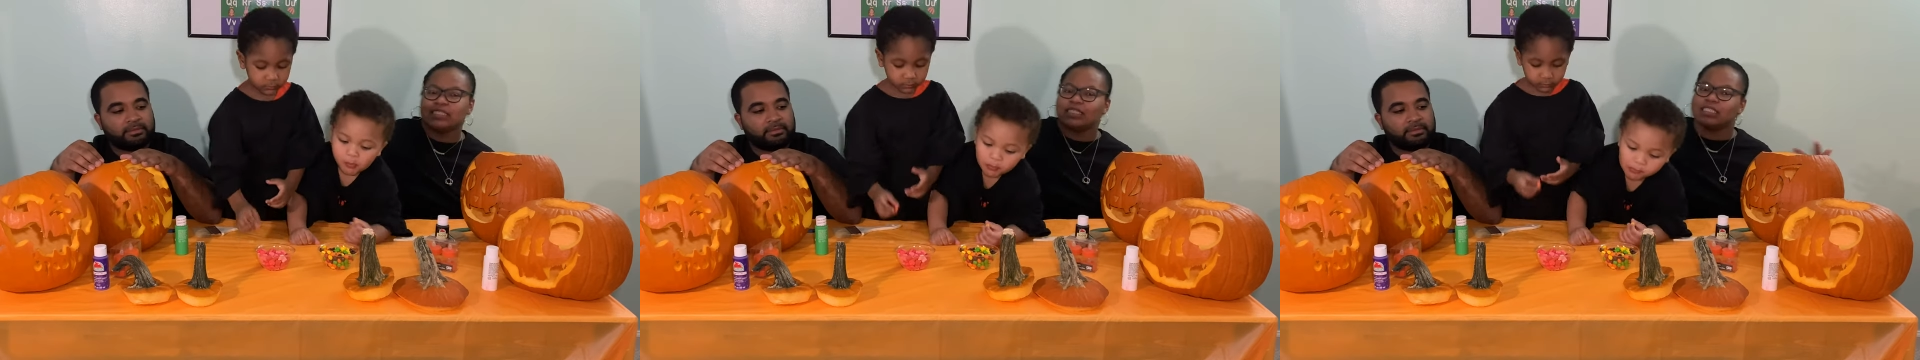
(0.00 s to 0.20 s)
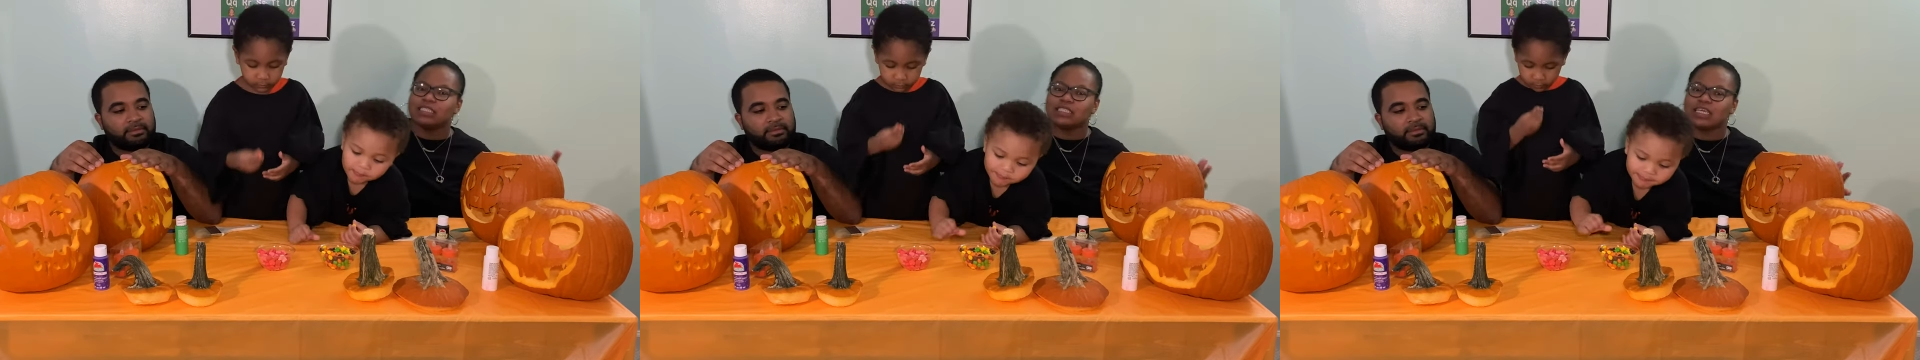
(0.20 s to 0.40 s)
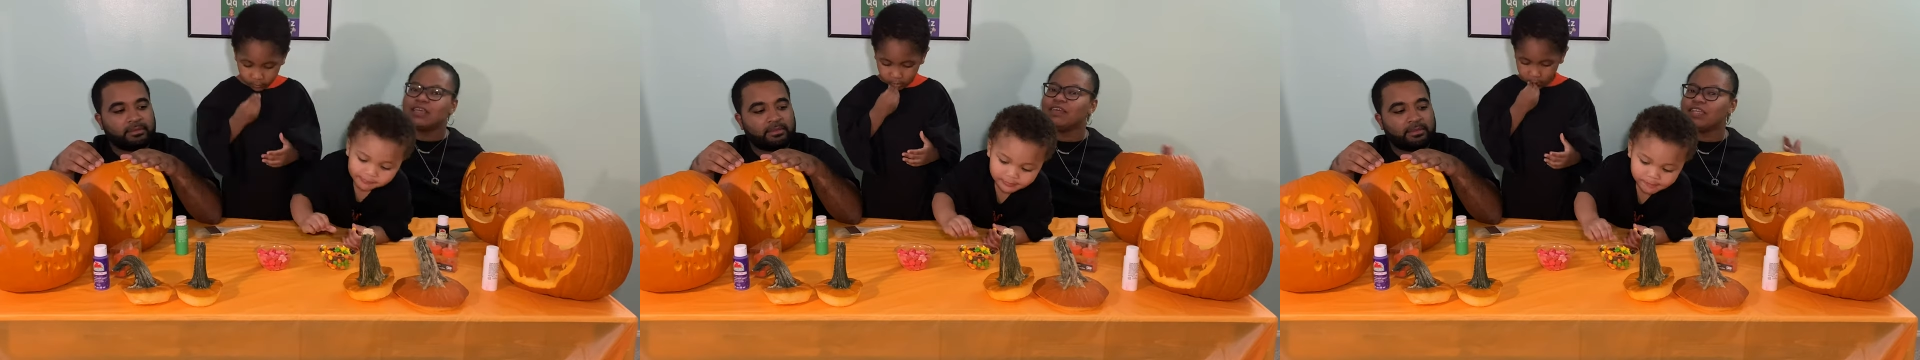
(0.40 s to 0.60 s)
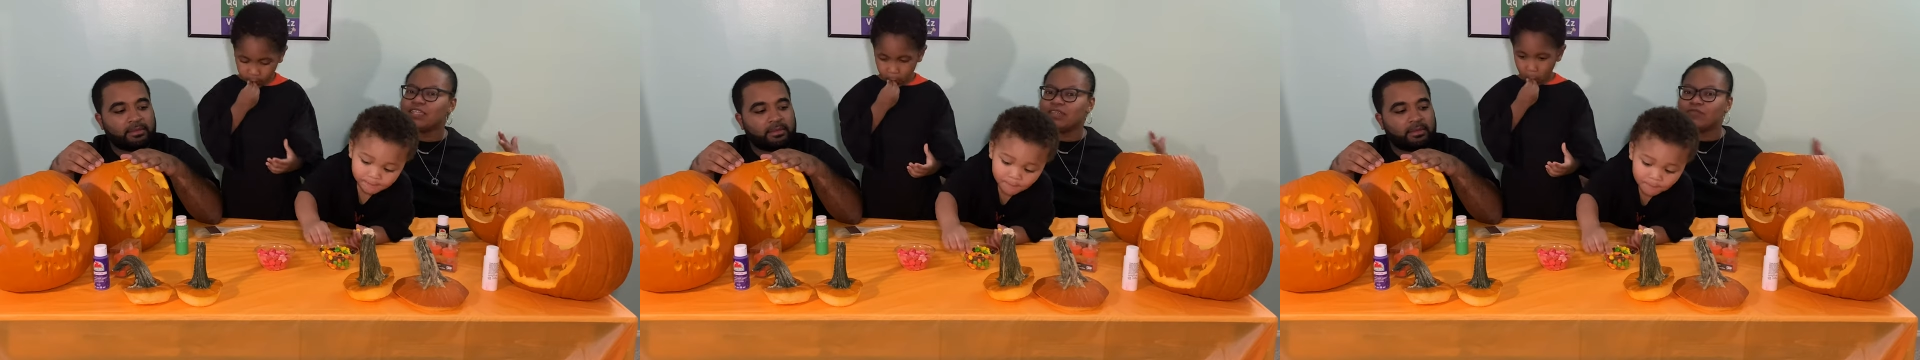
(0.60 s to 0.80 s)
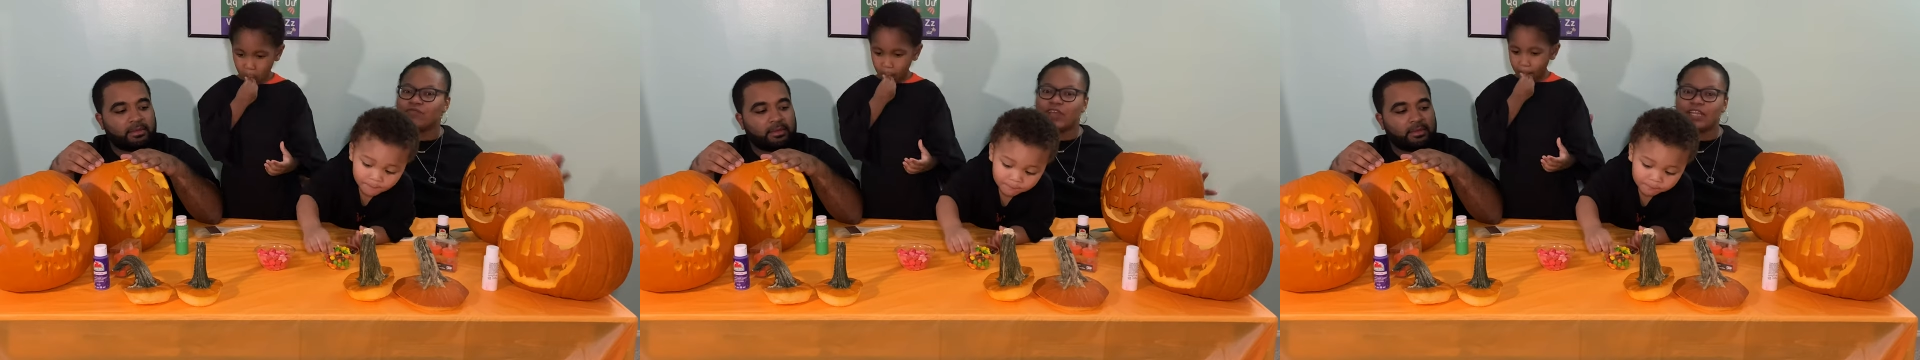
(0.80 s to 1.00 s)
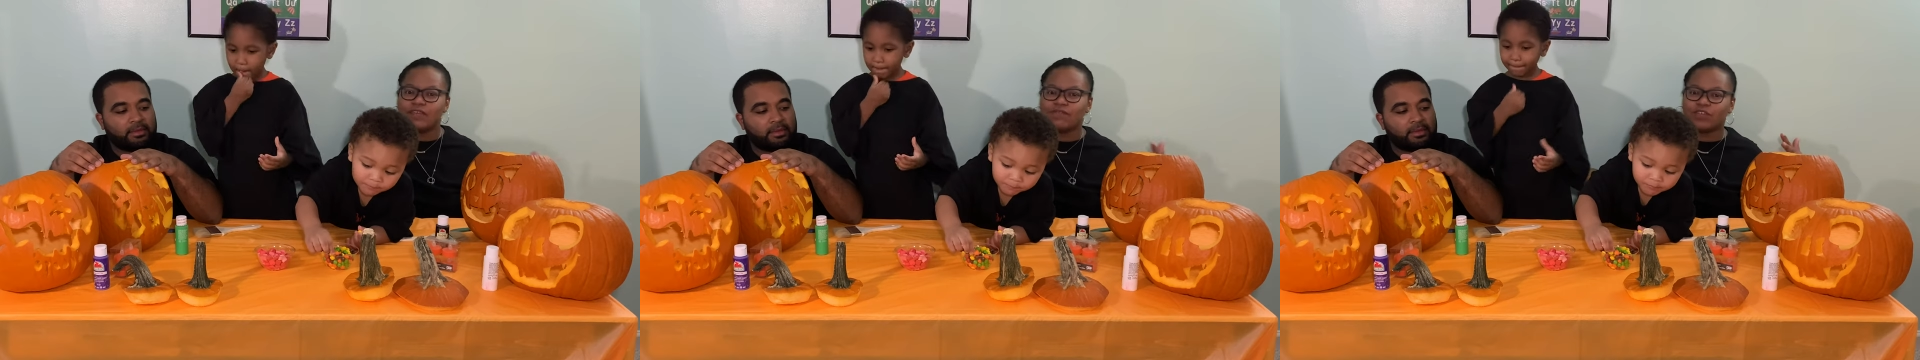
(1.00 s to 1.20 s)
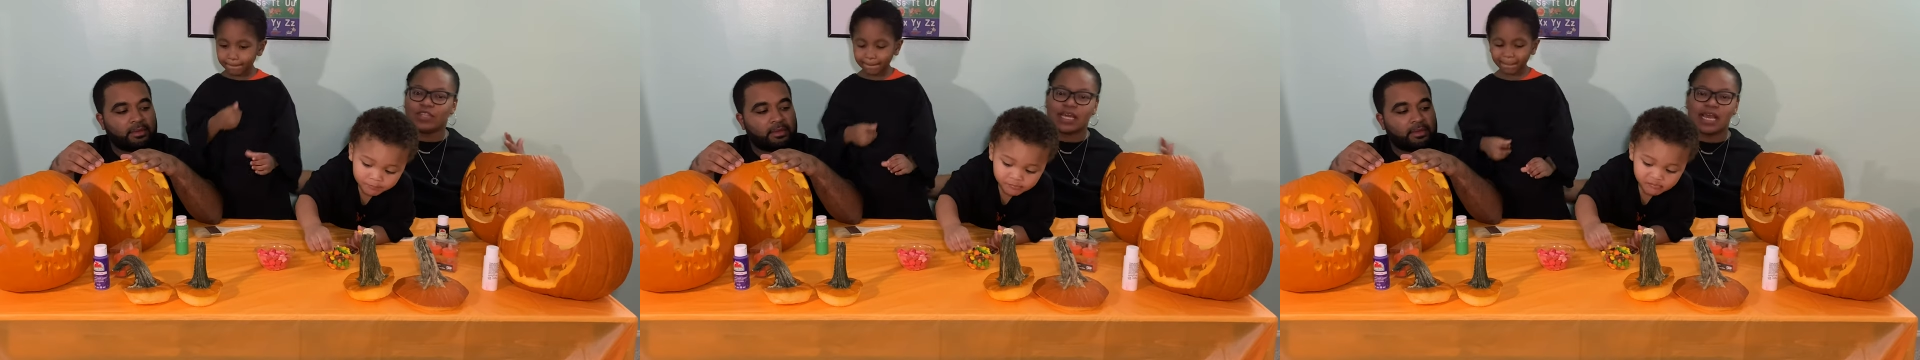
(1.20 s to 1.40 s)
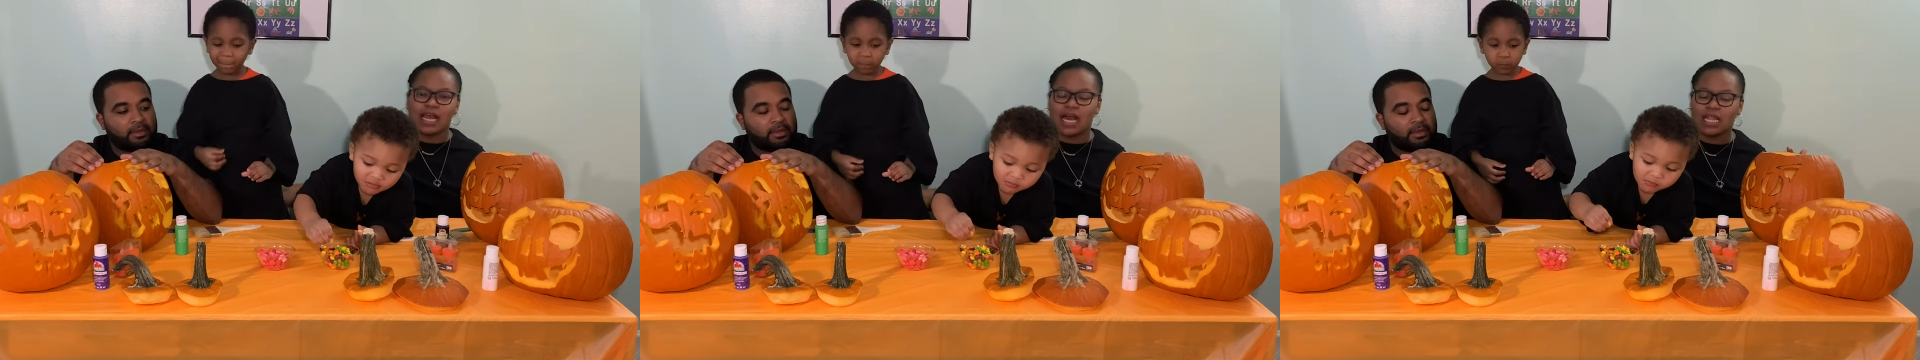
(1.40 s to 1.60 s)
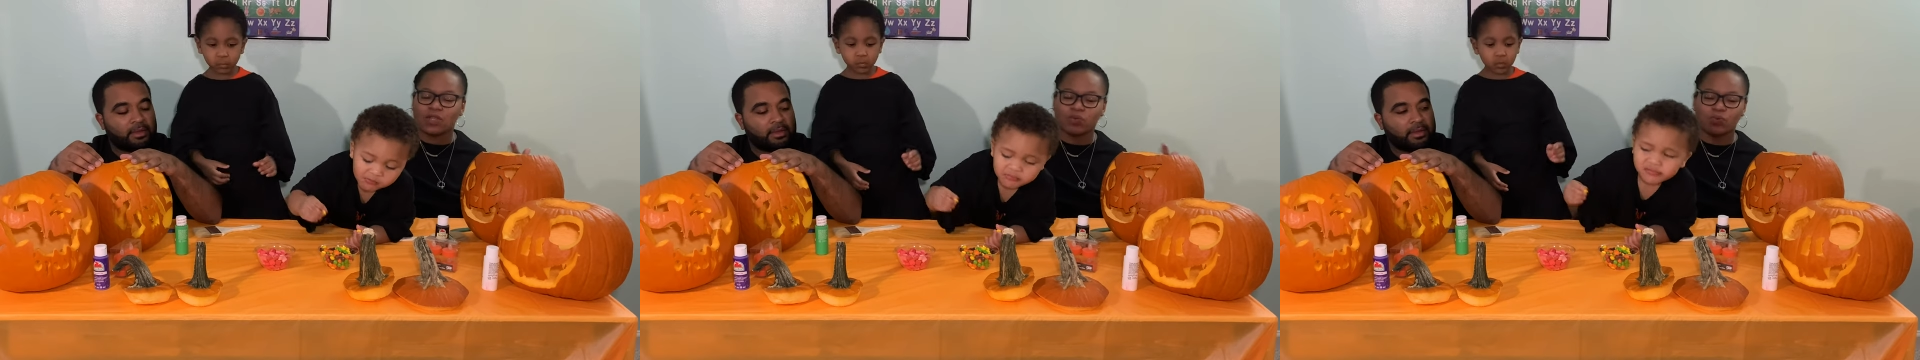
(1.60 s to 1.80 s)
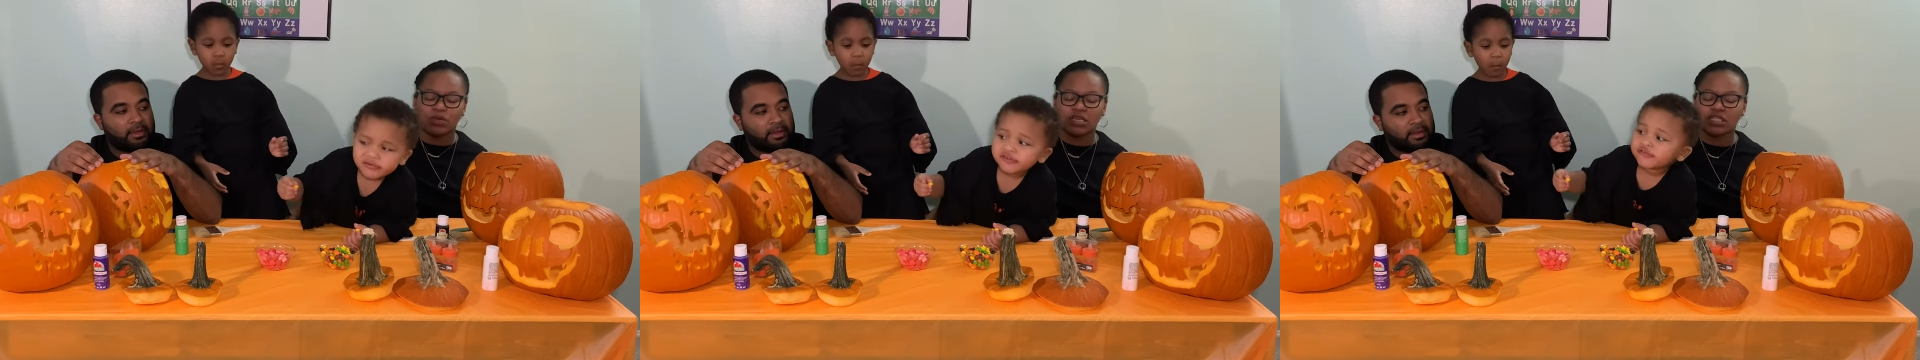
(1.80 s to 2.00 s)
Speaker 1: just getting ready for the
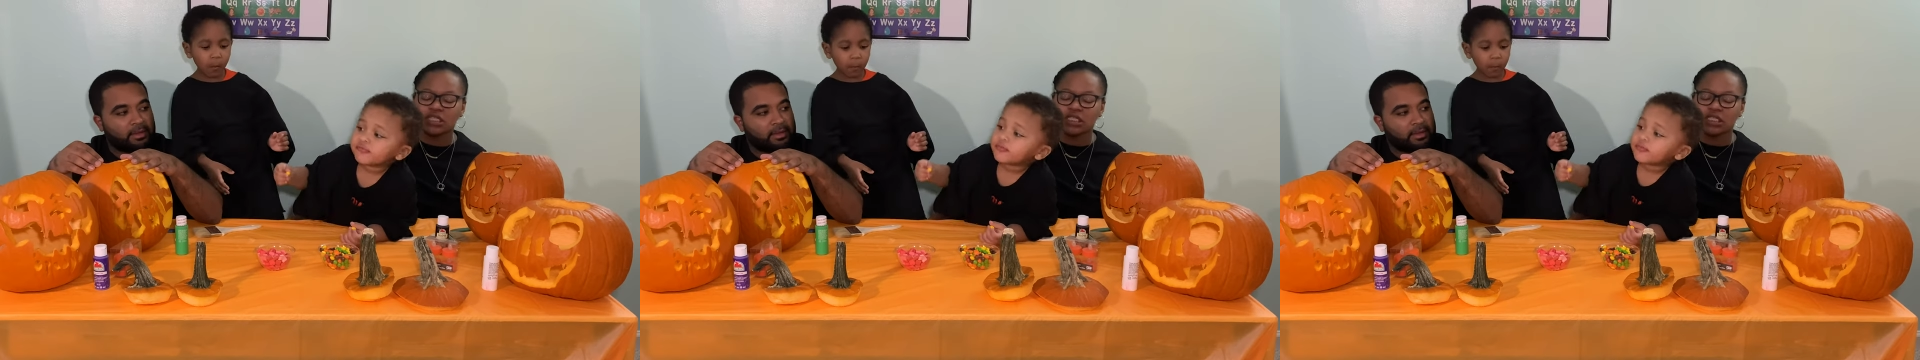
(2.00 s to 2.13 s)
Halloween